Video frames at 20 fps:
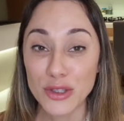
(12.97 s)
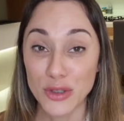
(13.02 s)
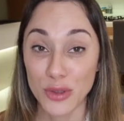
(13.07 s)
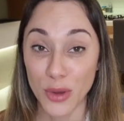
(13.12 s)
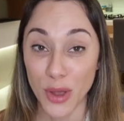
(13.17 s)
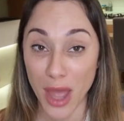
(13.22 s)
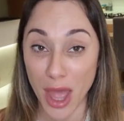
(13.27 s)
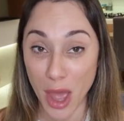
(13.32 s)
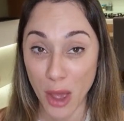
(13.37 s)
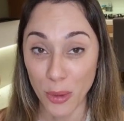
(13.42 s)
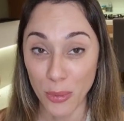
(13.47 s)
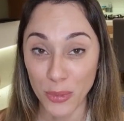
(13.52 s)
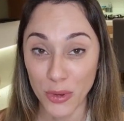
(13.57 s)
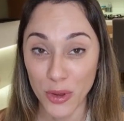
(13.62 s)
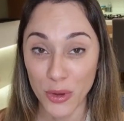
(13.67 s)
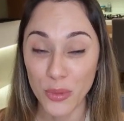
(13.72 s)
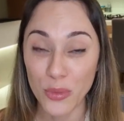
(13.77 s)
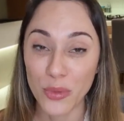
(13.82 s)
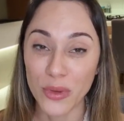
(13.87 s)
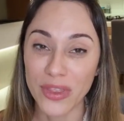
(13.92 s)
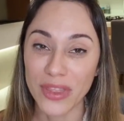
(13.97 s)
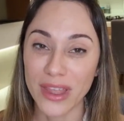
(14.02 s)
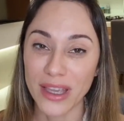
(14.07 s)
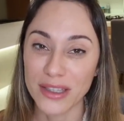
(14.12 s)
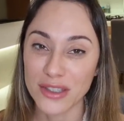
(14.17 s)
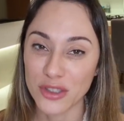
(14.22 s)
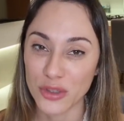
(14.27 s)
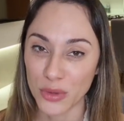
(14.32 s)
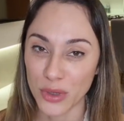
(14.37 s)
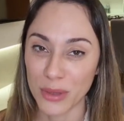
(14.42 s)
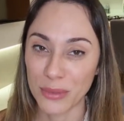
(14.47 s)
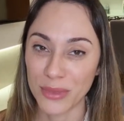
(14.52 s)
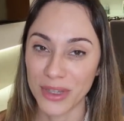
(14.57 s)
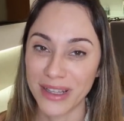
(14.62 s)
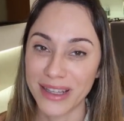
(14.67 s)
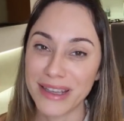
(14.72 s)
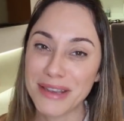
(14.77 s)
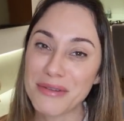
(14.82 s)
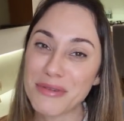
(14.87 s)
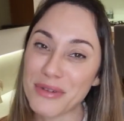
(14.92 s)
to help you with
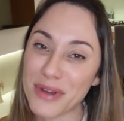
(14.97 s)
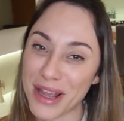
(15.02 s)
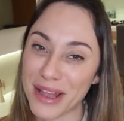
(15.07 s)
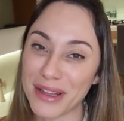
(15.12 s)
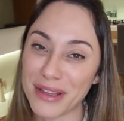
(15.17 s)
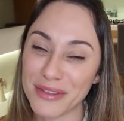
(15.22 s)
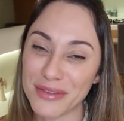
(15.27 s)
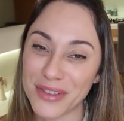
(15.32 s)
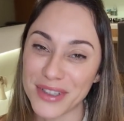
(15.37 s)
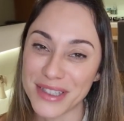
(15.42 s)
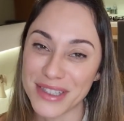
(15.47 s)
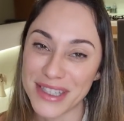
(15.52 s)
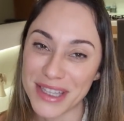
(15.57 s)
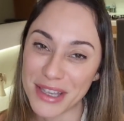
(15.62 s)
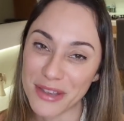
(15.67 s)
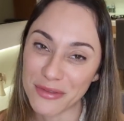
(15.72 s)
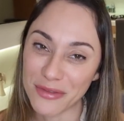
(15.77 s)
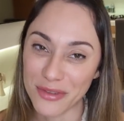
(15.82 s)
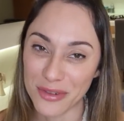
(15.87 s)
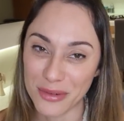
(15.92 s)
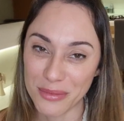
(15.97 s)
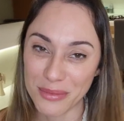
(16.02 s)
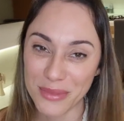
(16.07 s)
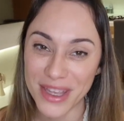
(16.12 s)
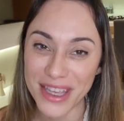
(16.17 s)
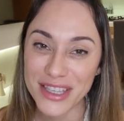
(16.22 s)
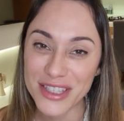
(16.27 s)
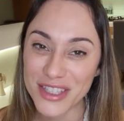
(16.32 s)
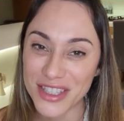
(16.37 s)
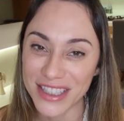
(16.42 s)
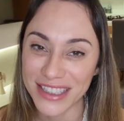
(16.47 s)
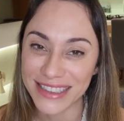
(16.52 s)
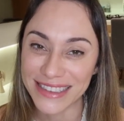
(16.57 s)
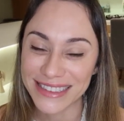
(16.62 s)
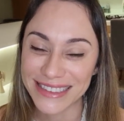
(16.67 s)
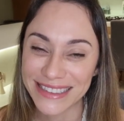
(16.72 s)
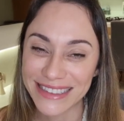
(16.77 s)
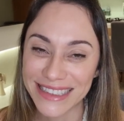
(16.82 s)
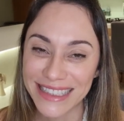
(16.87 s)
extremely relevant information.